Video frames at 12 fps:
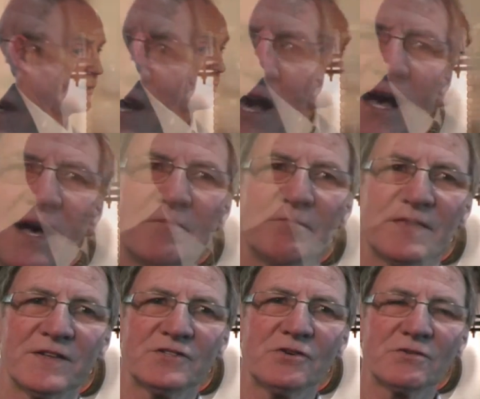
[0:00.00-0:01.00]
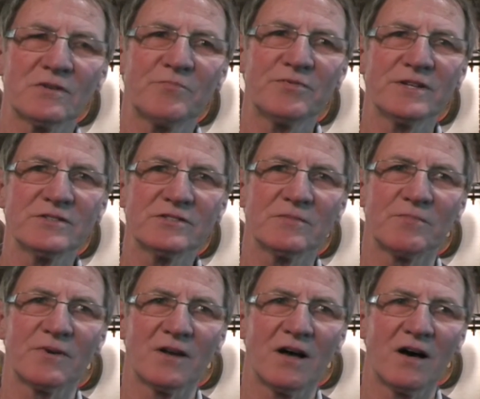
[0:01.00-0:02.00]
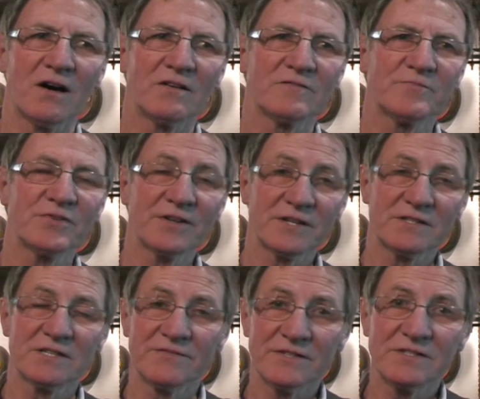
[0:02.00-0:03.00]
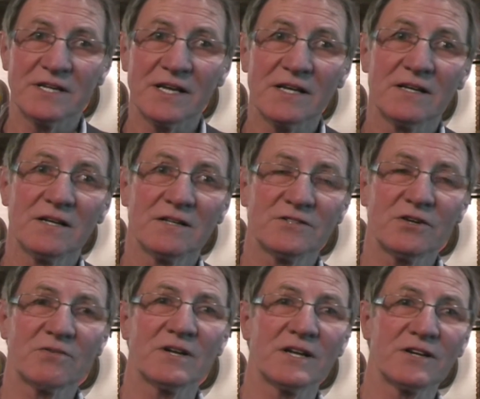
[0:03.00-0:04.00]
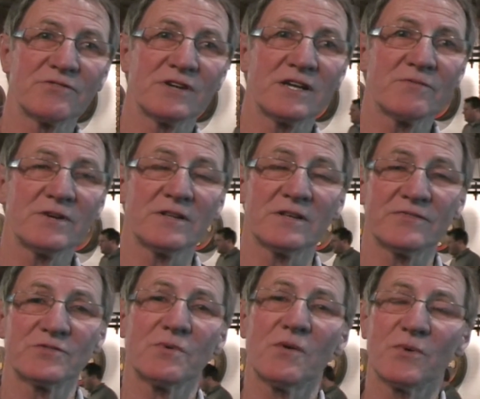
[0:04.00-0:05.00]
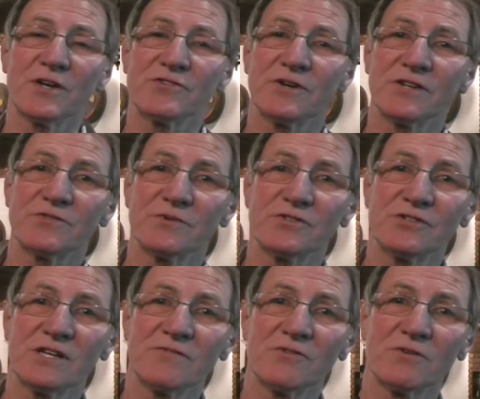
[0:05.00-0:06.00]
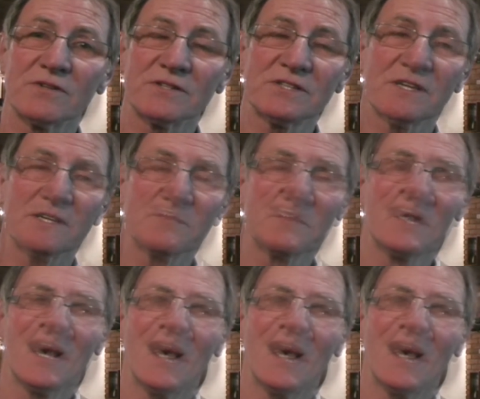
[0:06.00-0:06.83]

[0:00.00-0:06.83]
The total principle of productivity, I totally agree with. It's what we're trying to achieve all the time.